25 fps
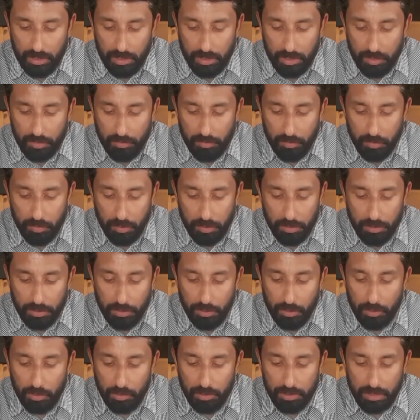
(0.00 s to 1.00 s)
If you want to
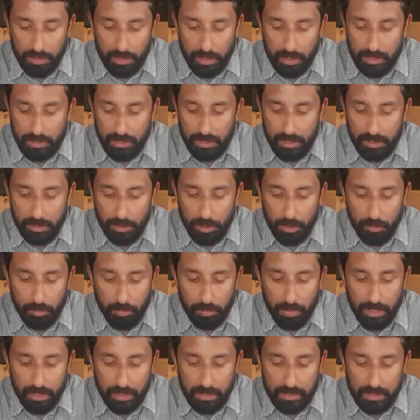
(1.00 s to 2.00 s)
use it as a
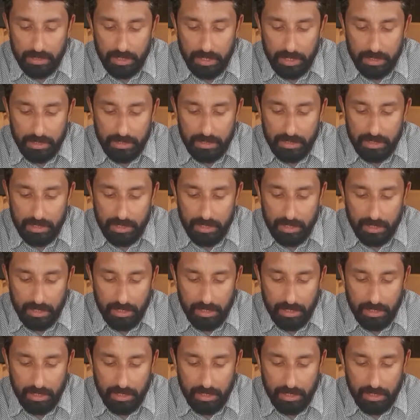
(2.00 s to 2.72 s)
dumpling size,